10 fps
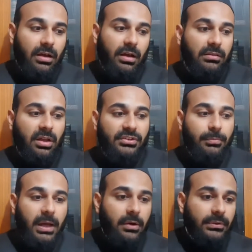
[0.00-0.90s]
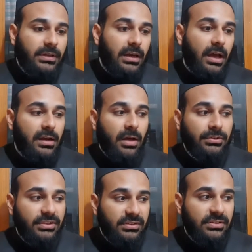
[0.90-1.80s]
Allah subhanahu wa ta'ala
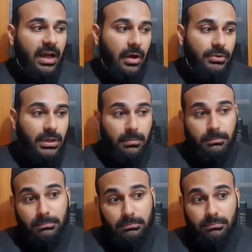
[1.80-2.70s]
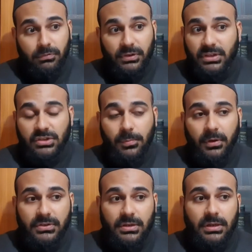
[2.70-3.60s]
announces the outcome for such a
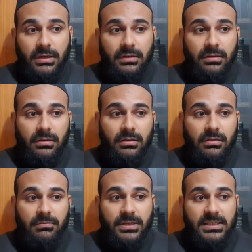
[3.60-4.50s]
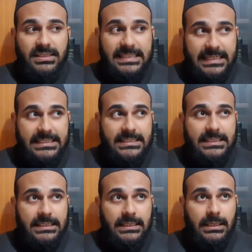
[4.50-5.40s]
person in verse 5
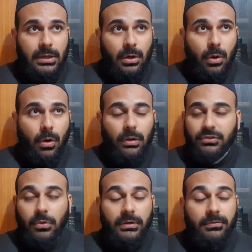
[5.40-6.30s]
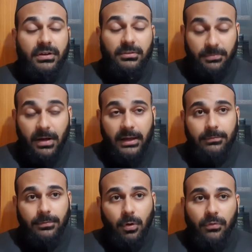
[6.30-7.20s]
of
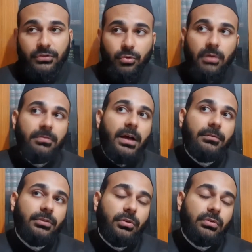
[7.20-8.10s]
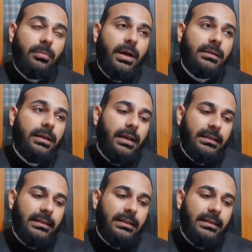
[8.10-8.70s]
Surah 5, Surah Al-Ma'idah.